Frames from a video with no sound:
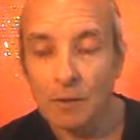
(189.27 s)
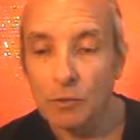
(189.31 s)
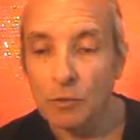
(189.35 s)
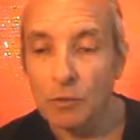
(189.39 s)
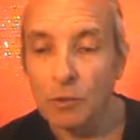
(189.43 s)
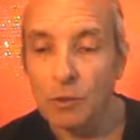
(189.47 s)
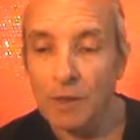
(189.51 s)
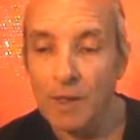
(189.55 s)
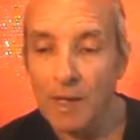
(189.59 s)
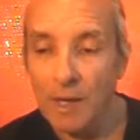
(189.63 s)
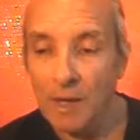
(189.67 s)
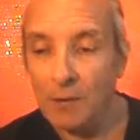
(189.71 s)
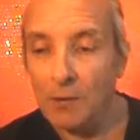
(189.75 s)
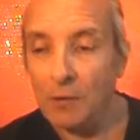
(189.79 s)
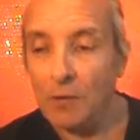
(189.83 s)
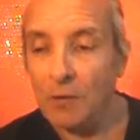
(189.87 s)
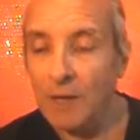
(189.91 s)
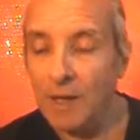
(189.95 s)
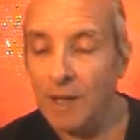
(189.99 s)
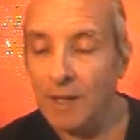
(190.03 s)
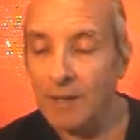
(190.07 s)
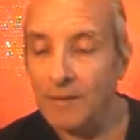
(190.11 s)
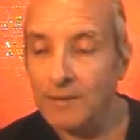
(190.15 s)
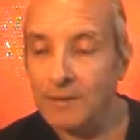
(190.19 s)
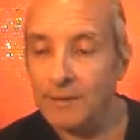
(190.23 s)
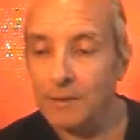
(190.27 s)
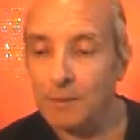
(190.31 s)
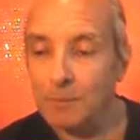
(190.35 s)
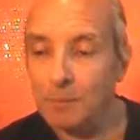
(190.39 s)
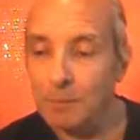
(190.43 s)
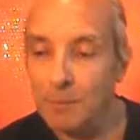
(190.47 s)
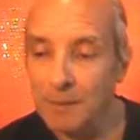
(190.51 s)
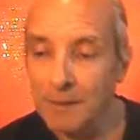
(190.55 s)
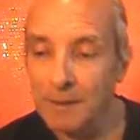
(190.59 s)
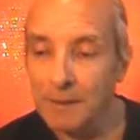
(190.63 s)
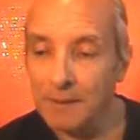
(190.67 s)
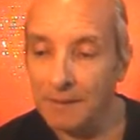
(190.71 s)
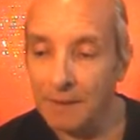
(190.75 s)
You cannot actually
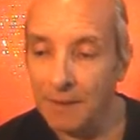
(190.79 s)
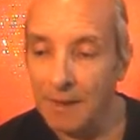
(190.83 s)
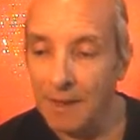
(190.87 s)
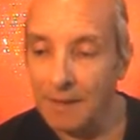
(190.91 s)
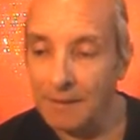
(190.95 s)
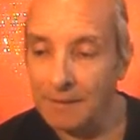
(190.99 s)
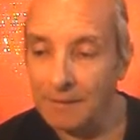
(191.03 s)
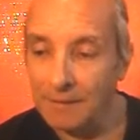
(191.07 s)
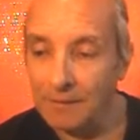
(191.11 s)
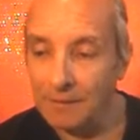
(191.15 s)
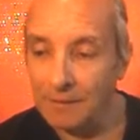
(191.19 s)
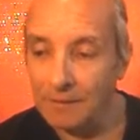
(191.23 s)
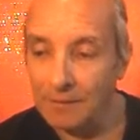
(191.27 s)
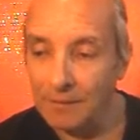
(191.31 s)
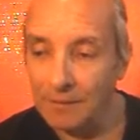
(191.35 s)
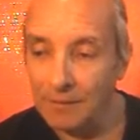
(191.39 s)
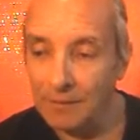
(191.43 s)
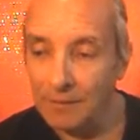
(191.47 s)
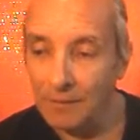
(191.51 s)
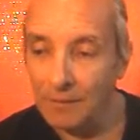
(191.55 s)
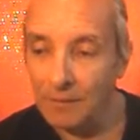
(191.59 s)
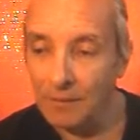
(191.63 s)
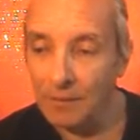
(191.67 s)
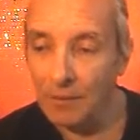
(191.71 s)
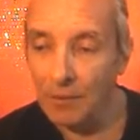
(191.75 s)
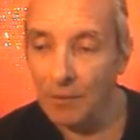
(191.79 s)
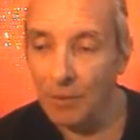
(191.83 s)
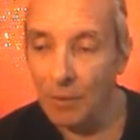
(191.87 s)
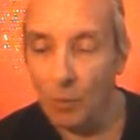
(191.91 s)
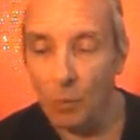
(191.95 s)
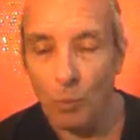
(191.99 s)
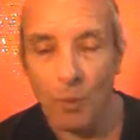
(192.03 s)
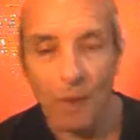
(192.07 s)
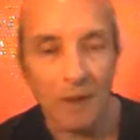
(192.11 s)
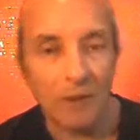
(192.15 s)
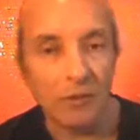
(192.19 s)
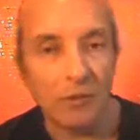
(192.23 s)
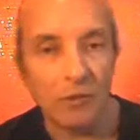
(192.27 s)
be enlightened
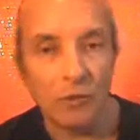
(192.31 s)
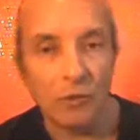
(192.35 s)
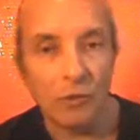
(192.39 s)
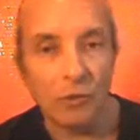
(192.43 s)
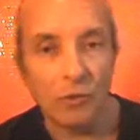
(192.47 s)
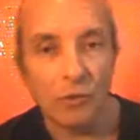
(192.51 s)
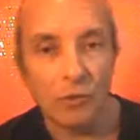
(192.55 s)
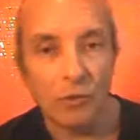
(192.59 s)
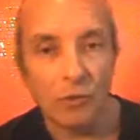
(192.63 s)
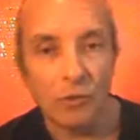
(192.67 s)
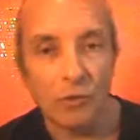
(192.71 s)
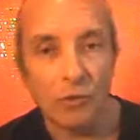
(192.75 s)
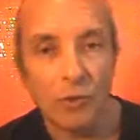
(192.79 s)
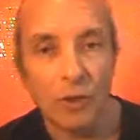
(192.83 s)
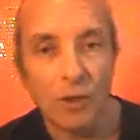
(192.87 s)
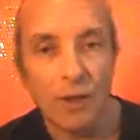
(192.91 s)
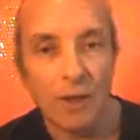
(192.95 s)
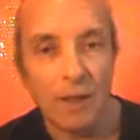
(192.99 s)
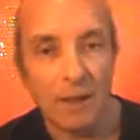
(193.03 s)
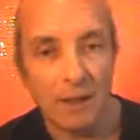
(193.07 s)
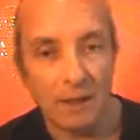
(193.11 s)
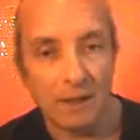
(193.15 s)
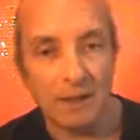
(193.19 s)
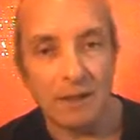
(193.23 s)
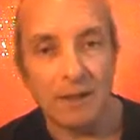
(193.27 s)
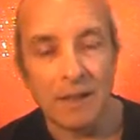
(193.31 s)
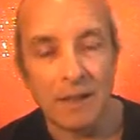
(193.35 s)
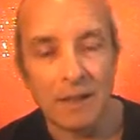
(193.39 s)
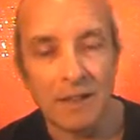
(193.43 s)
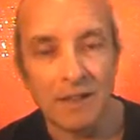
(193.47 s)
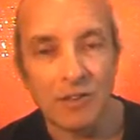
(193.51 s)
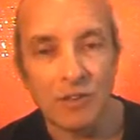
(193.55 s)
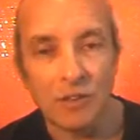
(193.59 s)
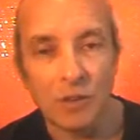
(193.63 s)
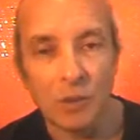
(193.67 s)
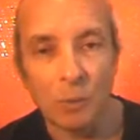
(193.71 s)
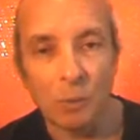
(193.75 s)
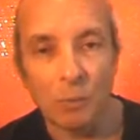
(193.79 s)
when you're
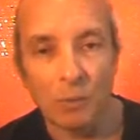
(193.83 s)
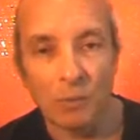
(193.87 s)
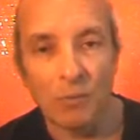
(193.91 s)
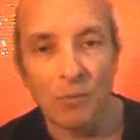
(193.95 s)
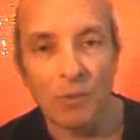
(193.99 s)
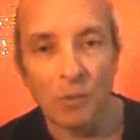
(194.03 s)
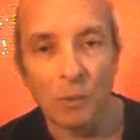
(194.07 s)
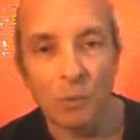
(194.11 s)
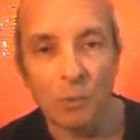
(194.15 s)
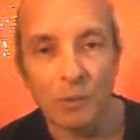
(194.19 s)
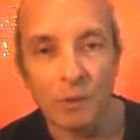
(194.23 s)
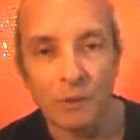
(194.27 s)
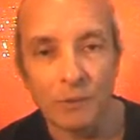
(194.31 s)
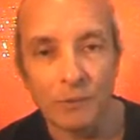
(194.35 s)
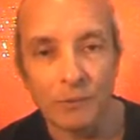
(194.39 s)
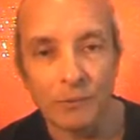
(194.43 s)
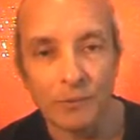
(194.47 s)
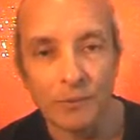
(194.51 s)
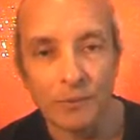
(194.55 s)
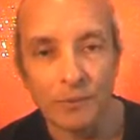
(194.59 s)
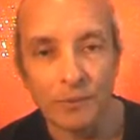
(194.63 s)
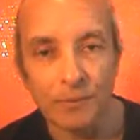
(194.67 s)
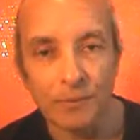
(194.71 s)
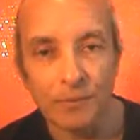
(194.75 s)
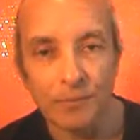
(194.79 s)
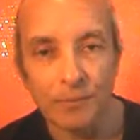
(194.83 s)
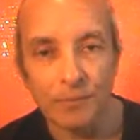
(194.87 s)
engaging with the world